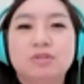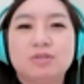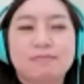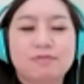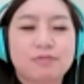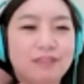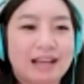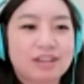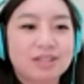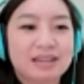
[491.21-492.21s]
do some
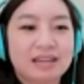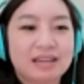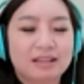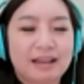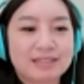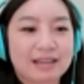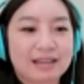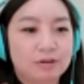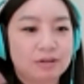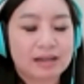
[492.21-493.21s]
reflection in the
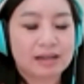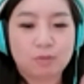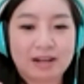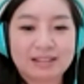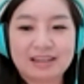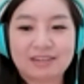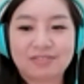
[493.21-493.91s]
lifestyle that i wanted